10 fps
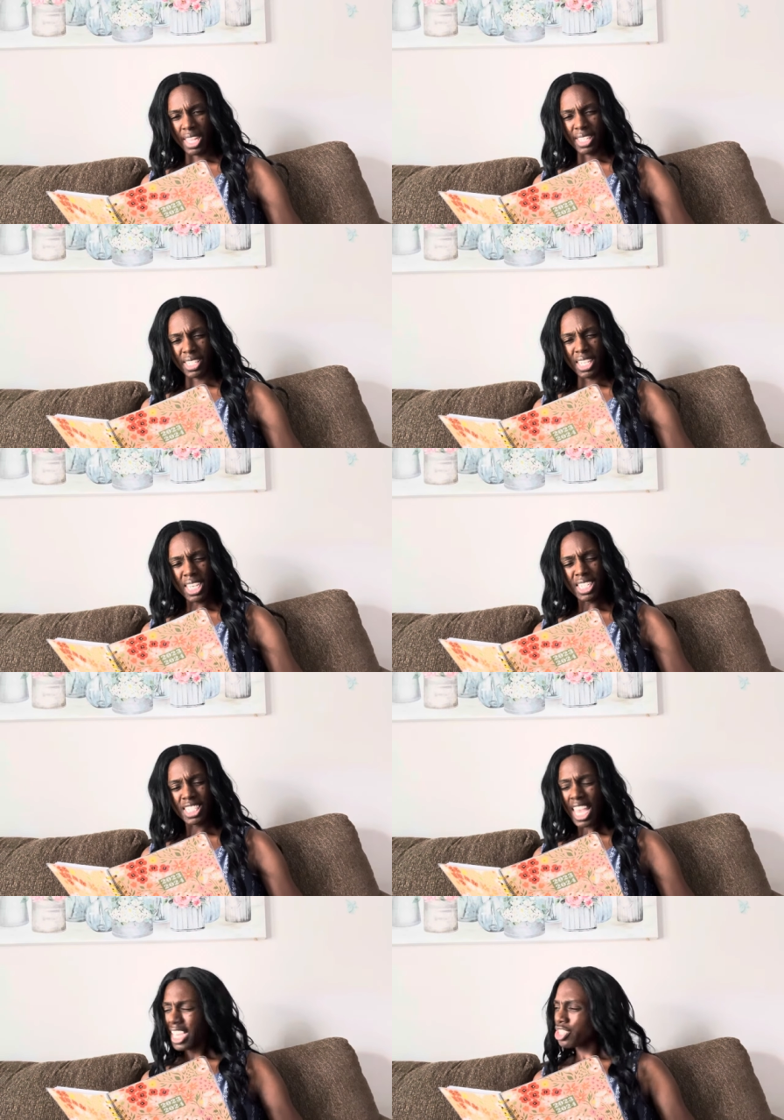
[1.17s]
These
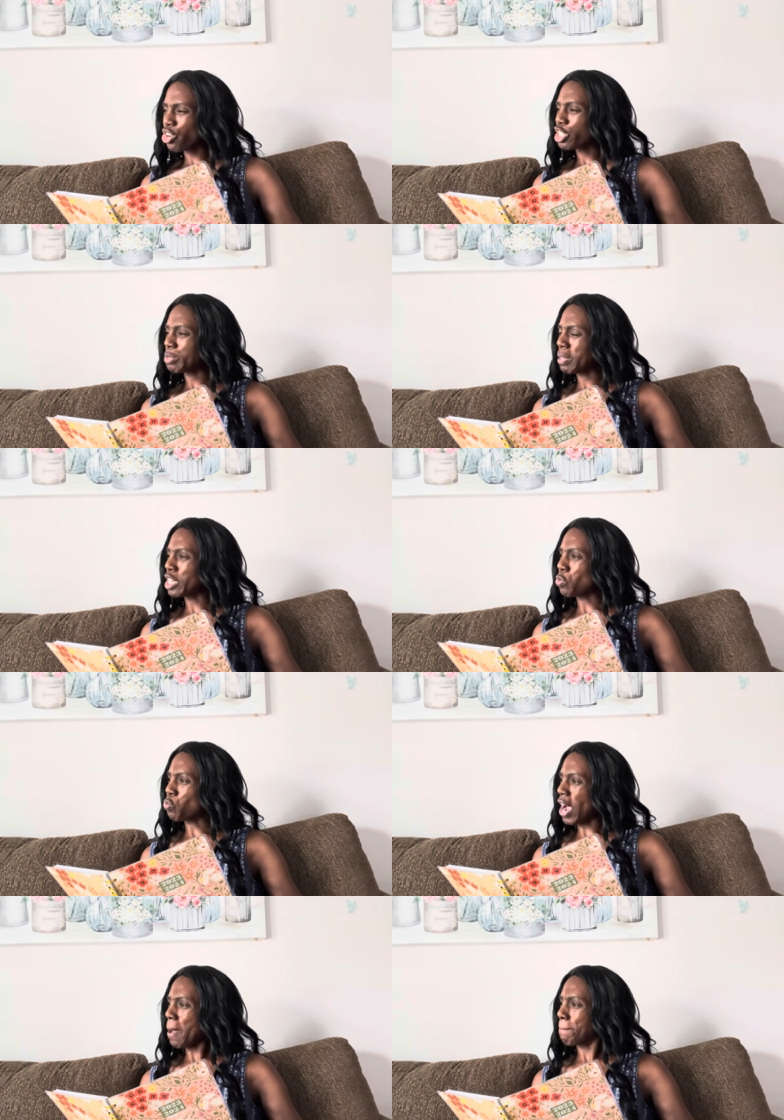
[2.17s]
days are speeding
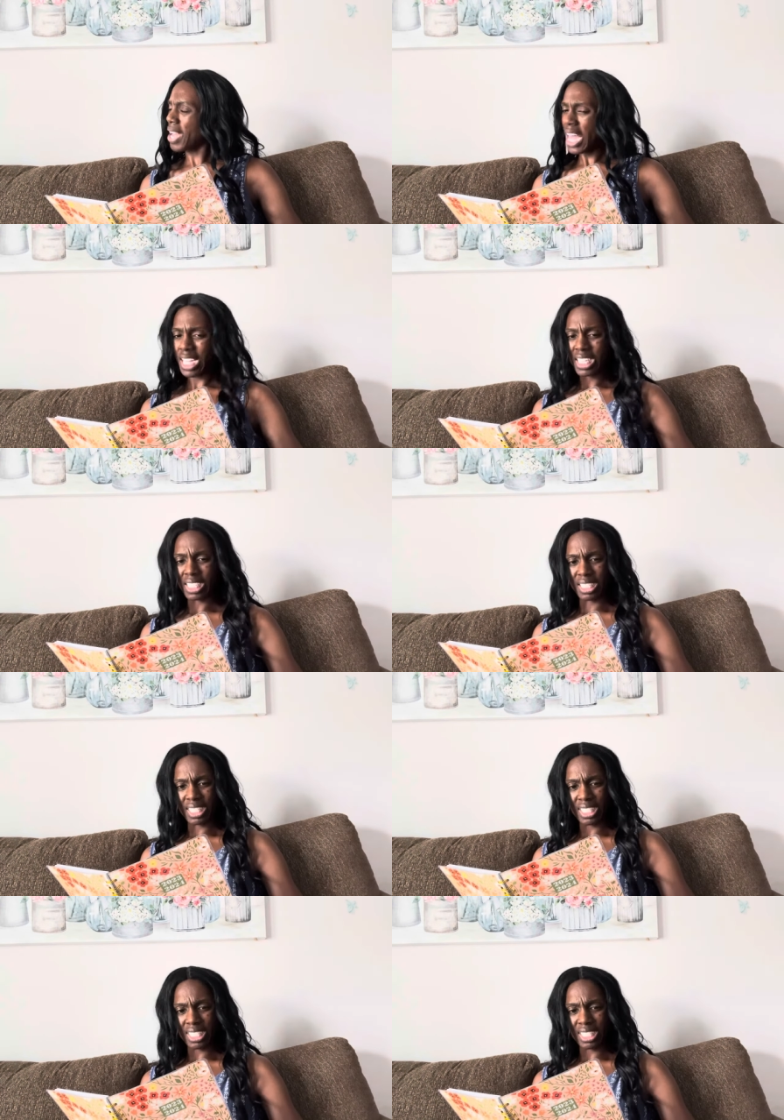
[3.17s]
right by us.